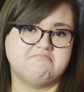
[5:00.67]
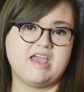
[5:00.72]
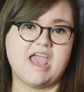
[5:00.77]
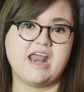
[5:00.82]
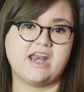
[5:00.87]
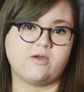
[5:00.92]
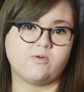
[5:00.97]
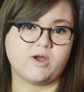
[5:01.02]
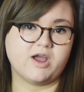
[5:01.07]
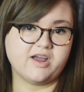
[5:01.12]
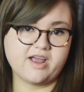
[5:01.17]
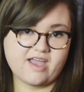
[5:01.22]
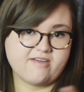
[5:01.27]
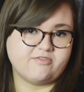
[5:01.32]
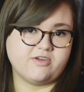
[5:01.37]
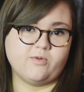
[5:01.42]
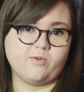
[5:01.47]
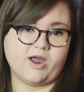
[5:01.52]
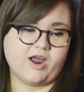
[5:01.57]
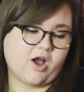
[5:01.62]
Anywhere,
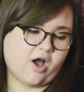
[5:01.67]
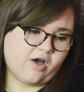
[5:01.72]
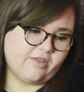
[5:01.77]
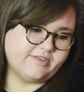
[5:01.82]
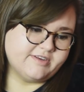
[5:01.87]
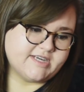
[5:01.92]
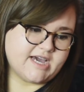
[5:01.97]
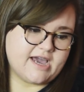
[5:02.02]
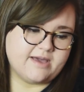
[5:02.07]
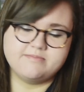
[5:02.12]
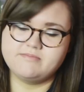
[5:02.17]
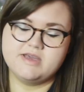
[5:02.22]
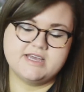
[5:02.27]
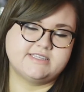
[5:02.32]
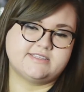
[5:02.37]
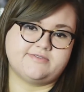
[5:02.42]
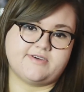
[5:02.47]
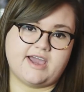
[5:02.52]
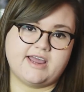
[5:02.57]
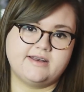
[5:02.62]
everywhere, all the time.
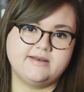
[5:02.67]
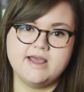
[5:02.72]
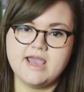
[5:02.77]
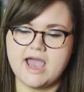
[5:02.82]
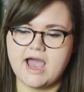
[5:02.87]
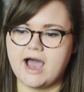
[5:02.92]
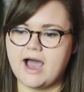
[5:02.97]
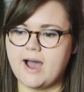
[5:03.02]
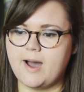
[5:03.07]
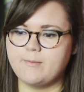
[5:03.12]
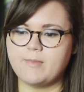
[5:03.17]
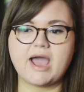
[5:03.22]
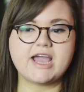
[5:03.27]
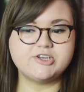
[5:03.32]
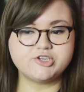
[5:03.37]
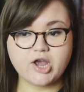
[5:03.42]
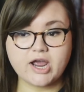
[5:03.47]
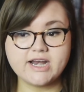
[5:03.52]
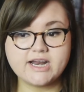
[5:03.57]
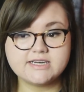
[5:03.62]
It's fine. I
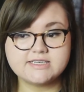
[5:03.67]
try